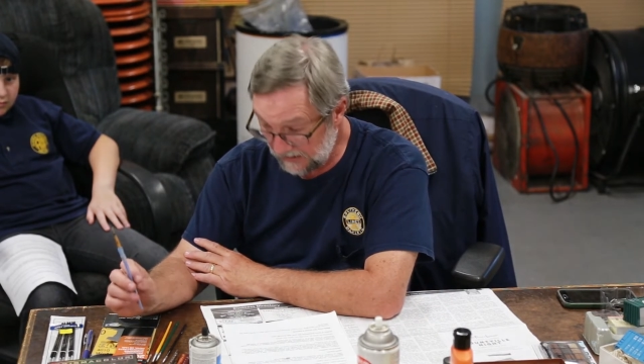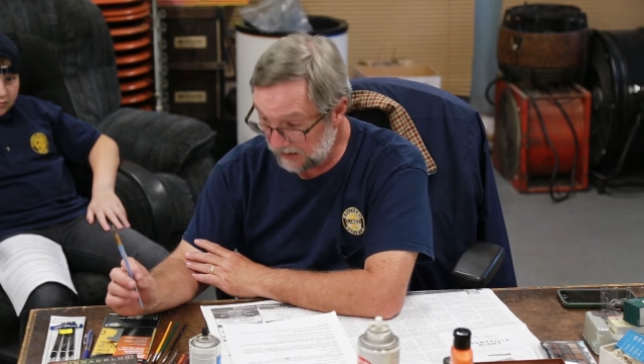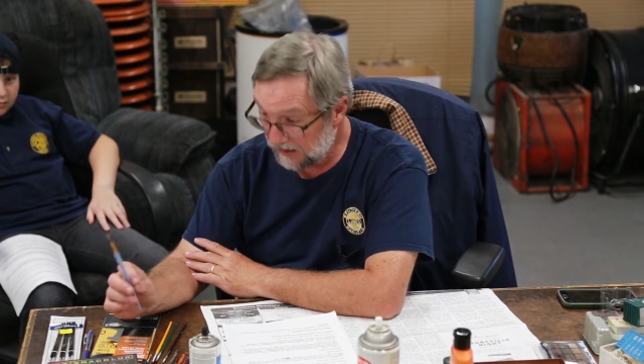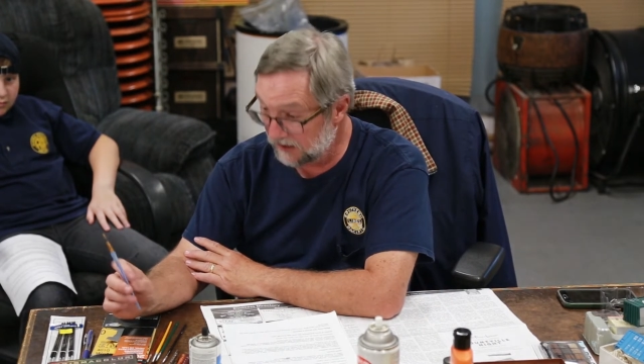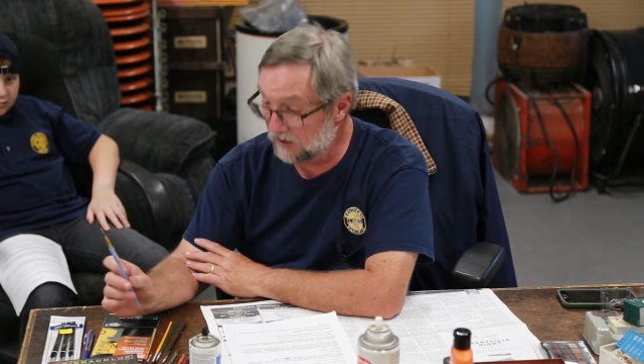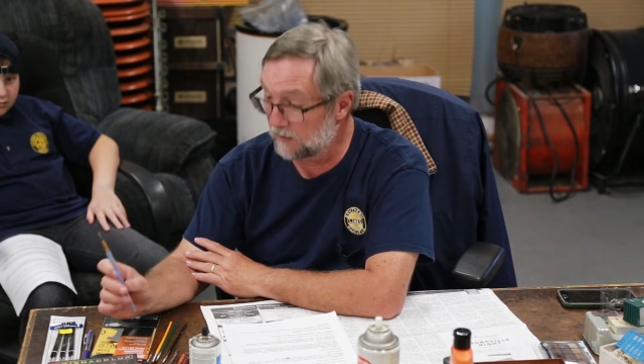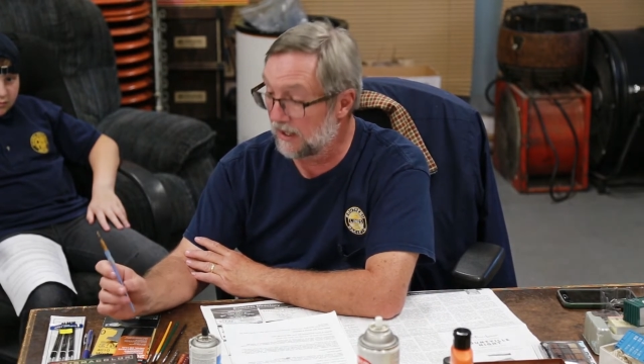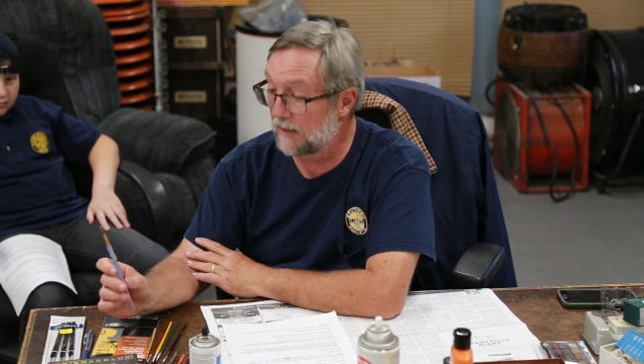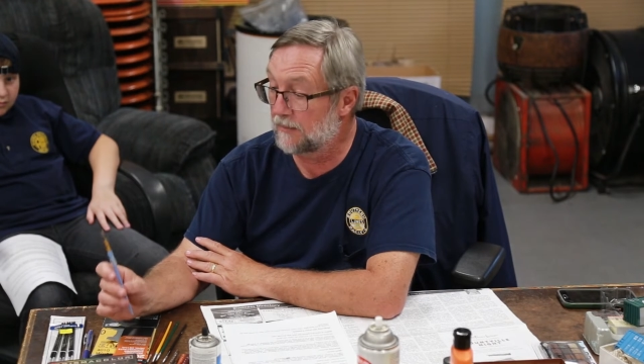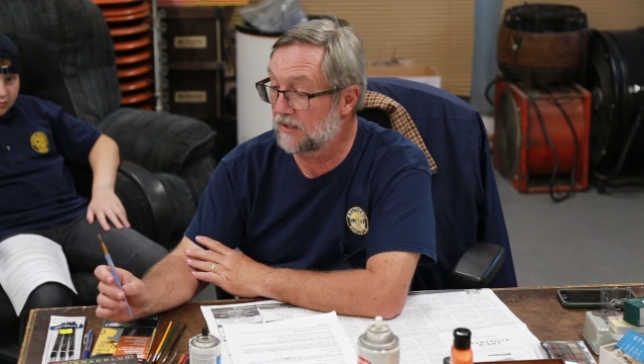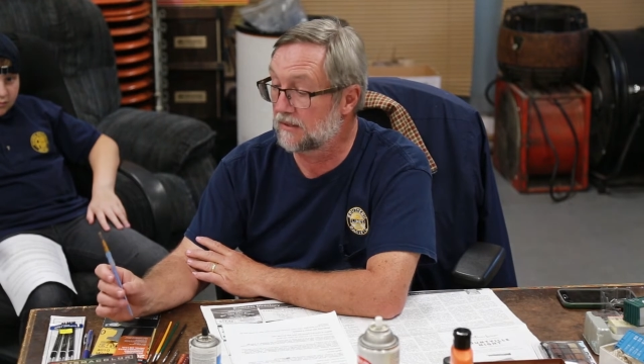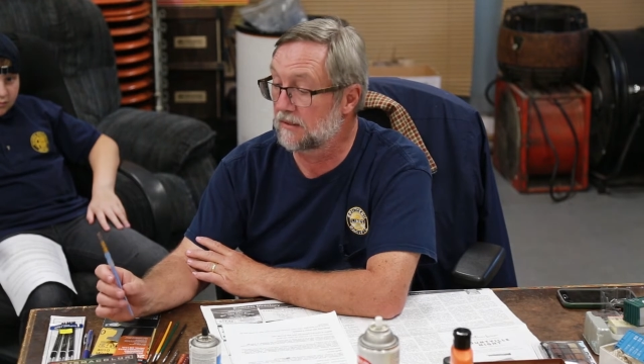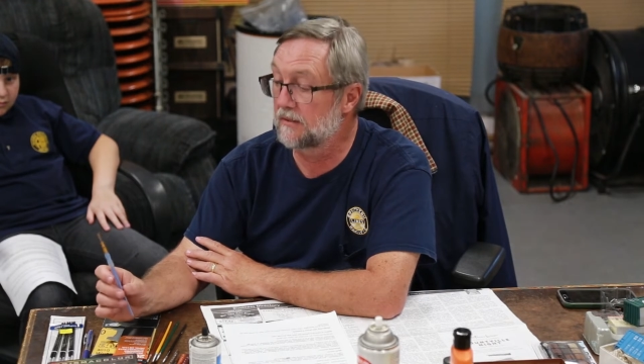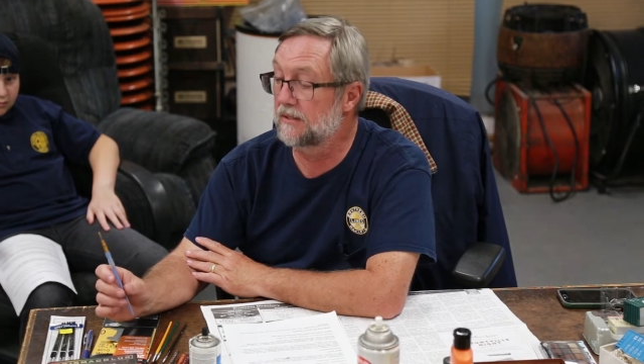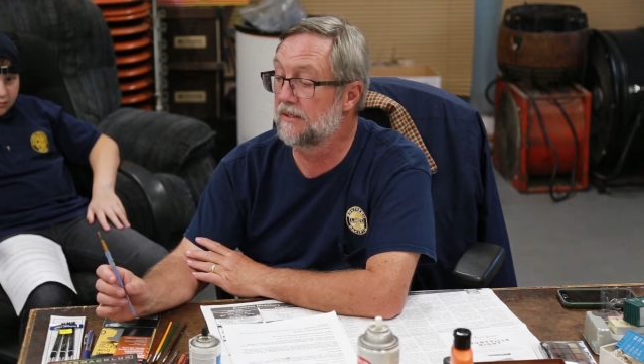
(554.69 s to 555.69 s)
this one I
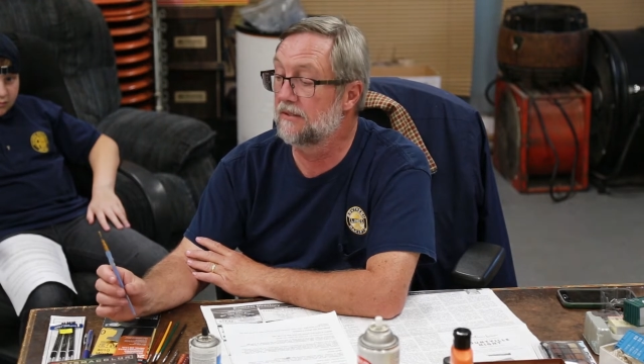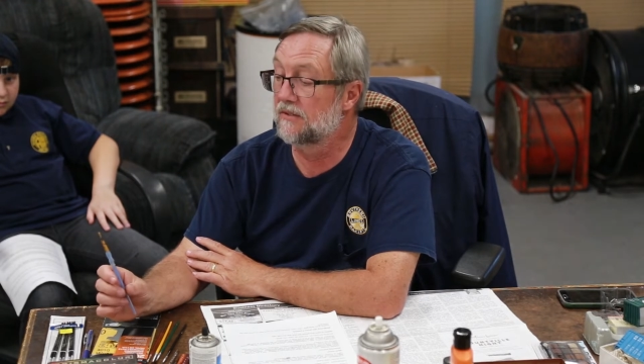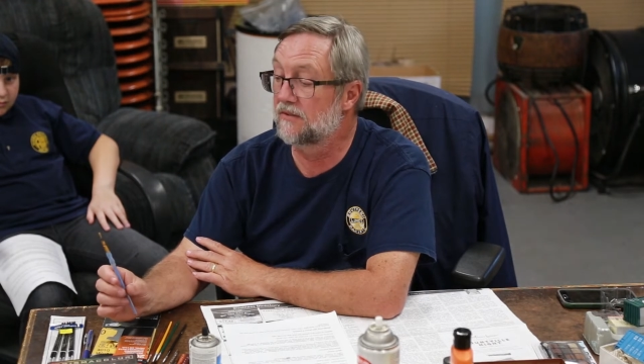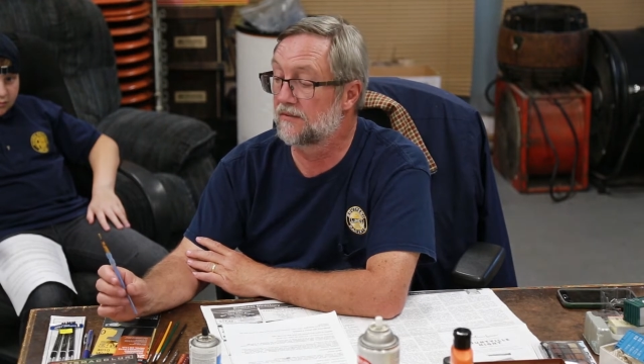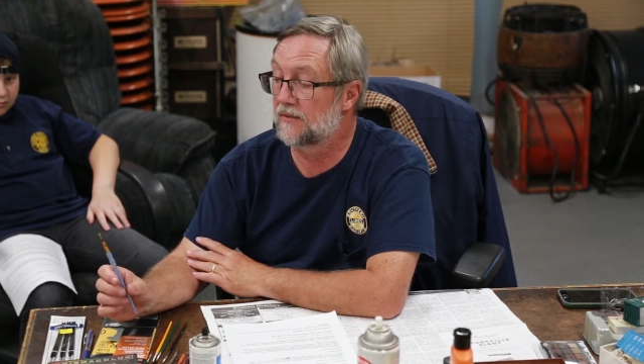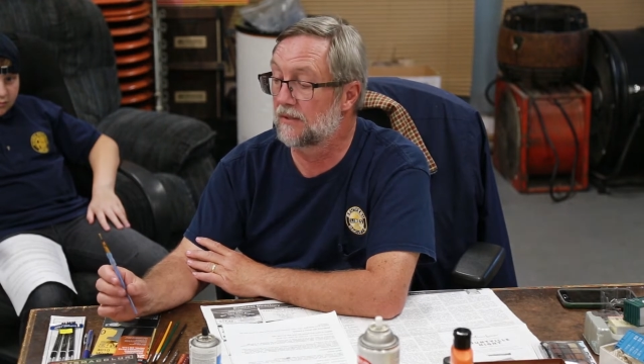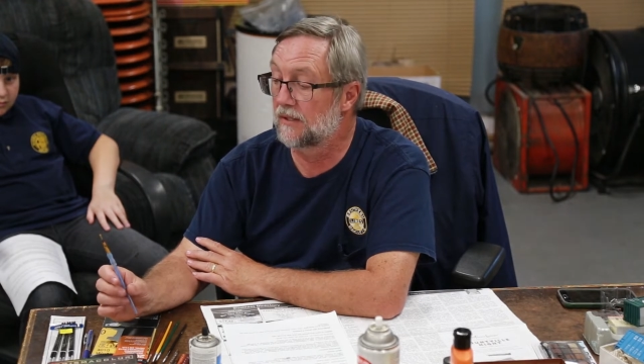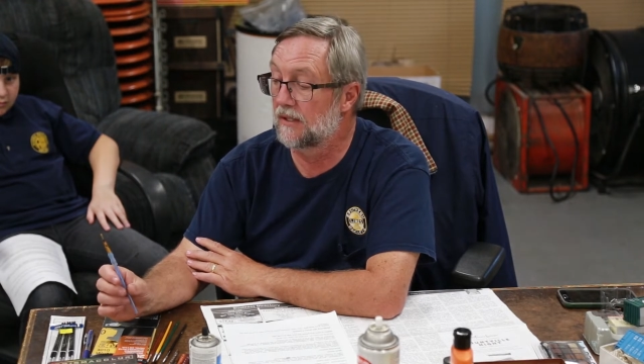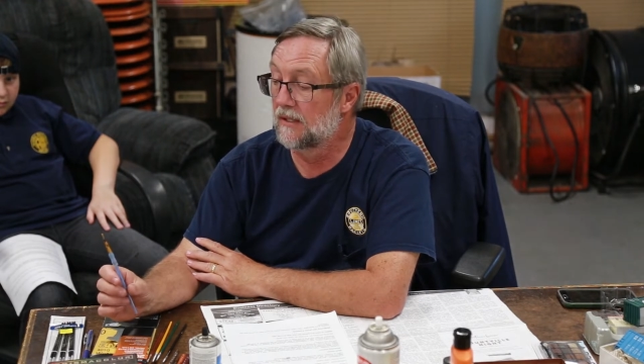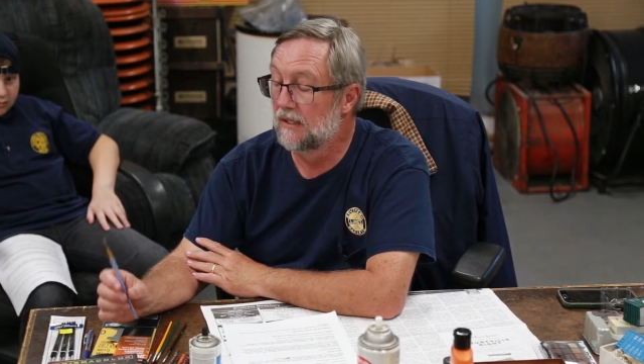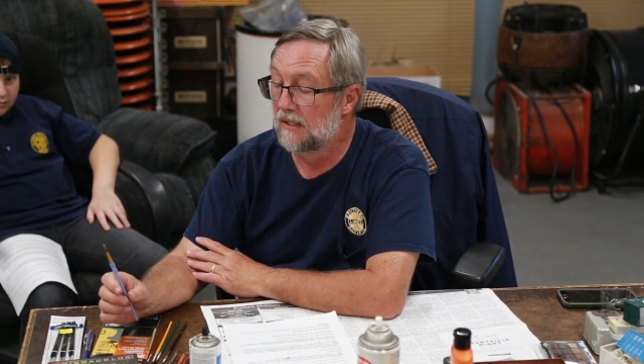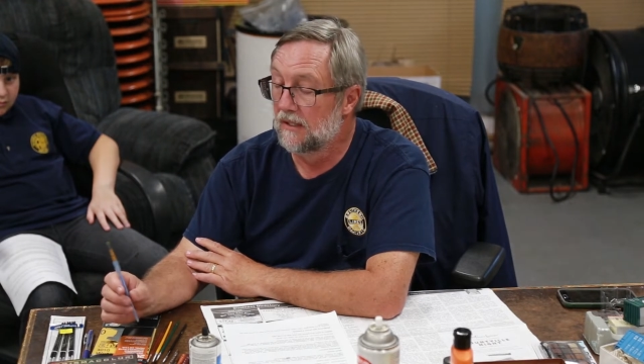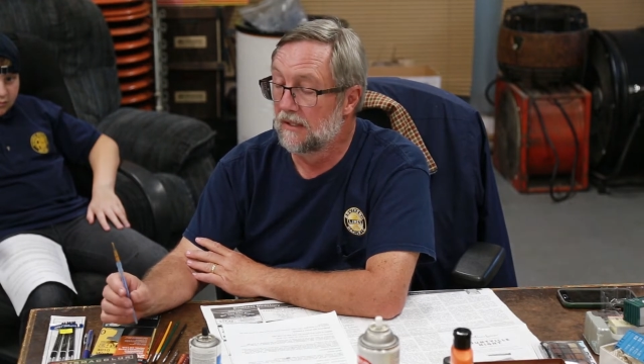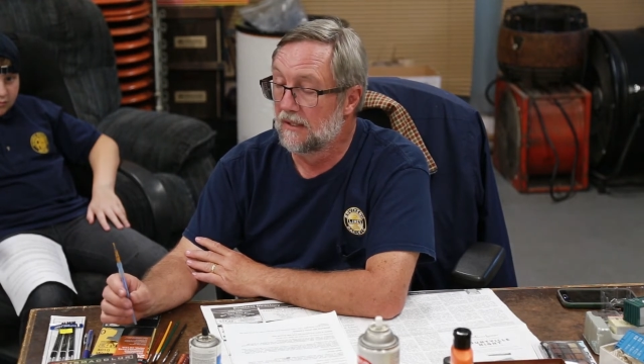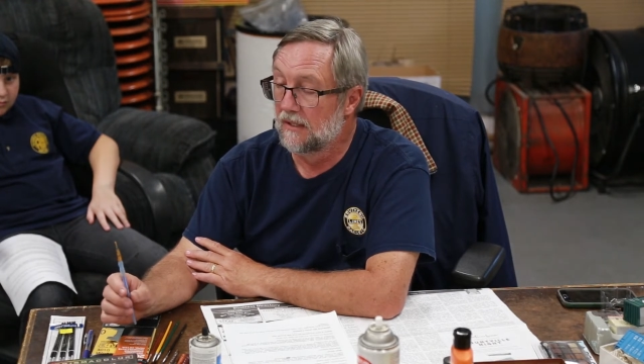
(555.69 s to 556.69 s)
particularly use for
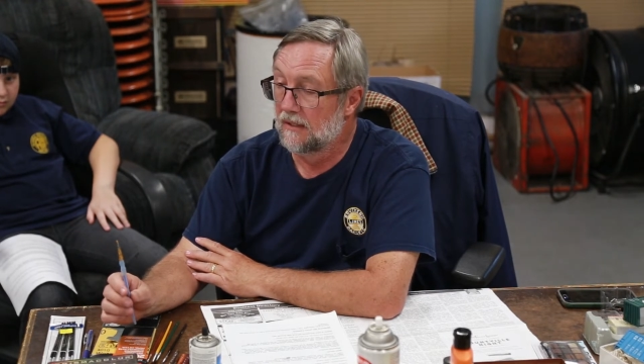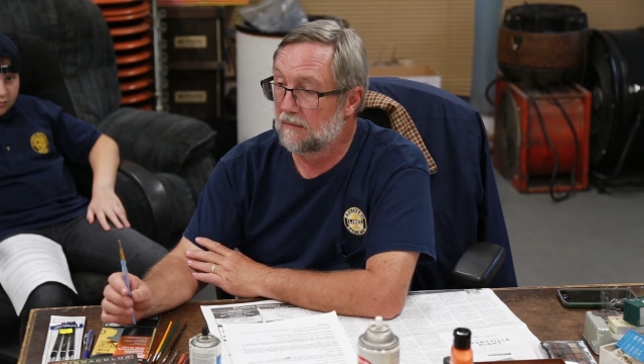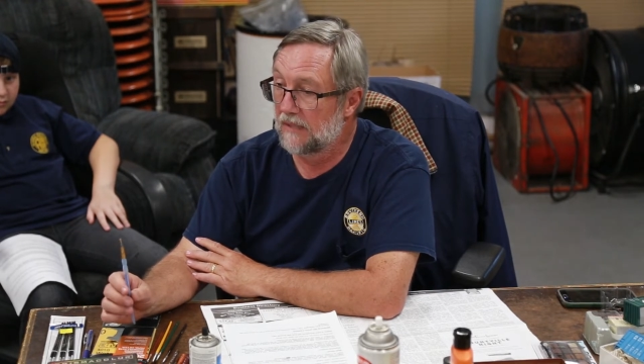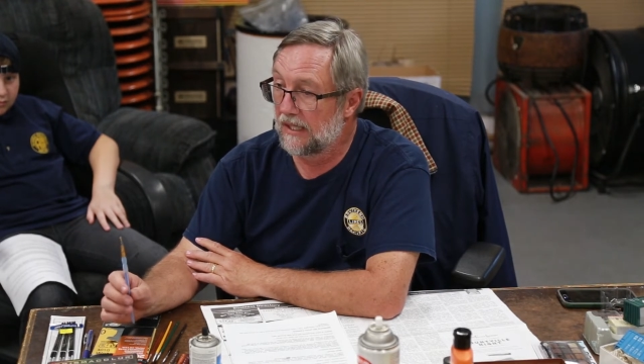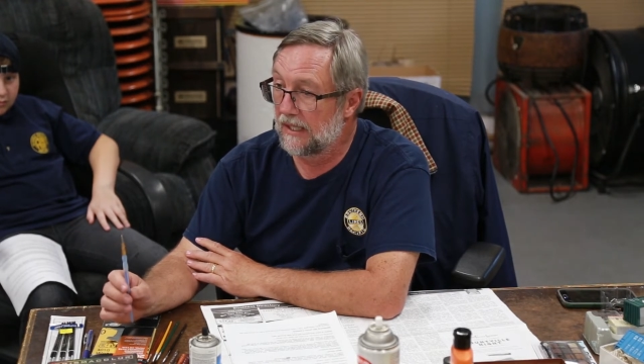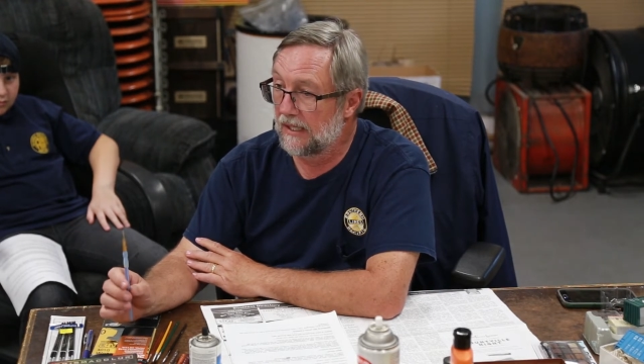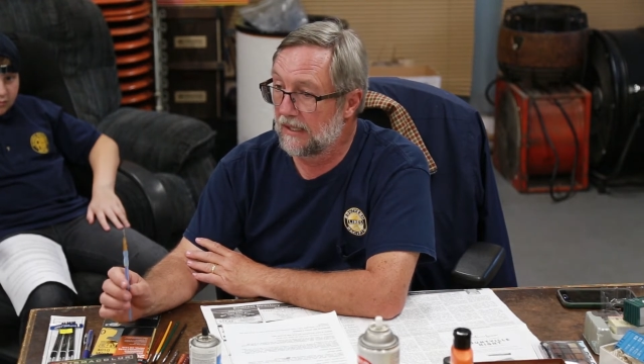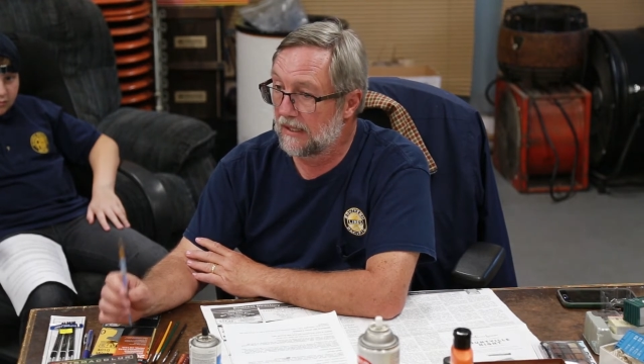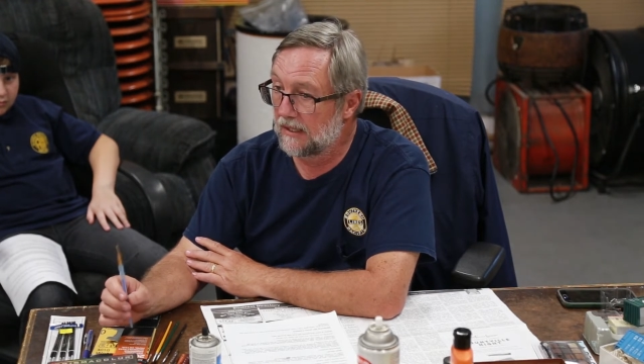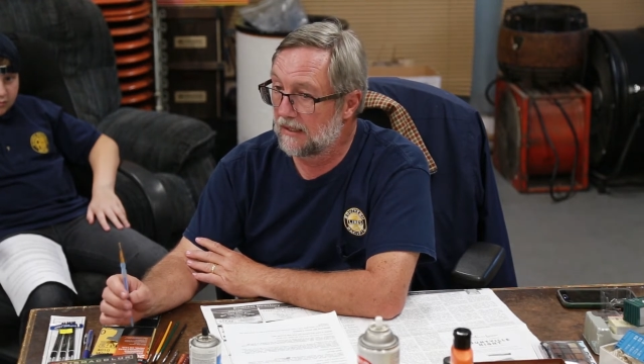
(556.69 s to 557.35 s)
my,